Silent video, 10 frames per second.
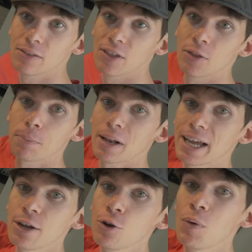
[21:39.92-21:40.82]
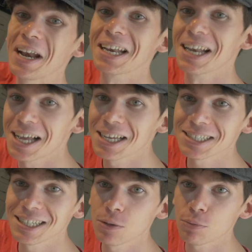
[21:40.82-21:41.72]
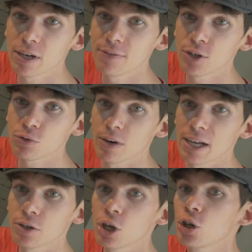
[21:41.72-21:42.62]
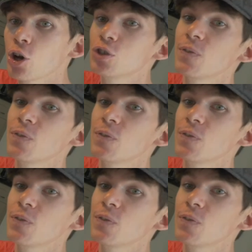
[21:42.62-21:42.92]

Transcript: that the player who went last in the previous round goes